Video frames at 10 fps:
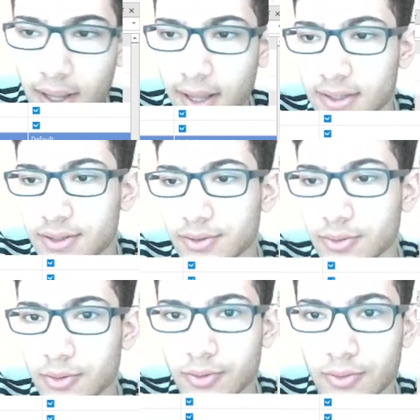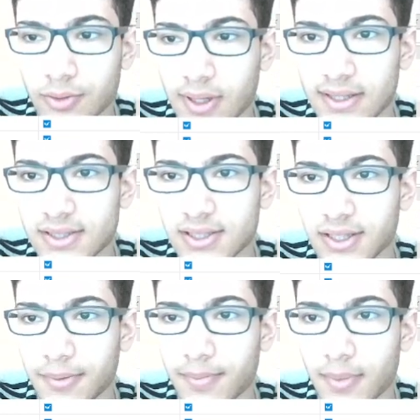And so let's
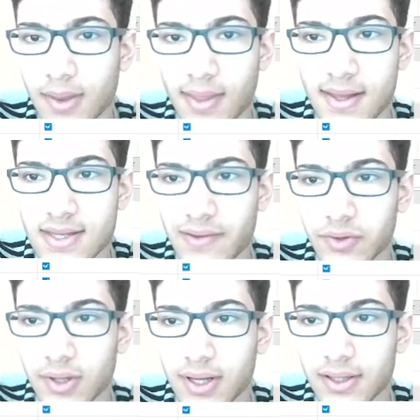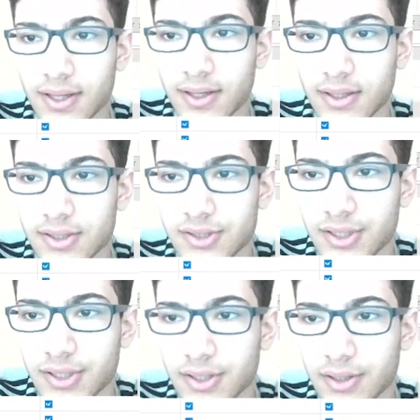see. Let's have a look in the
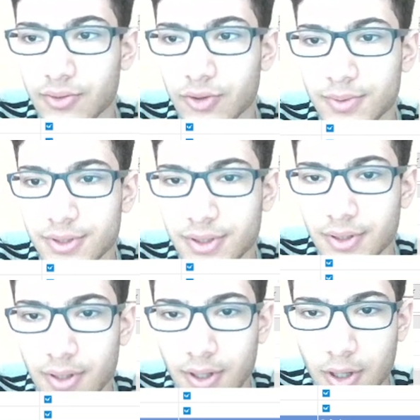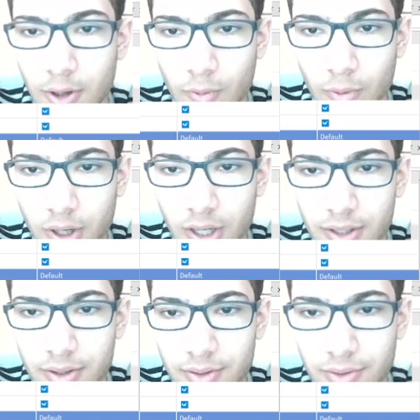collision groups.
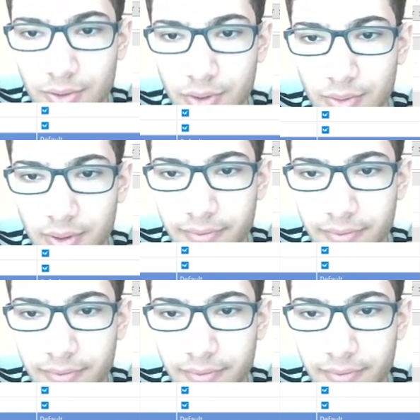1, 2, 3,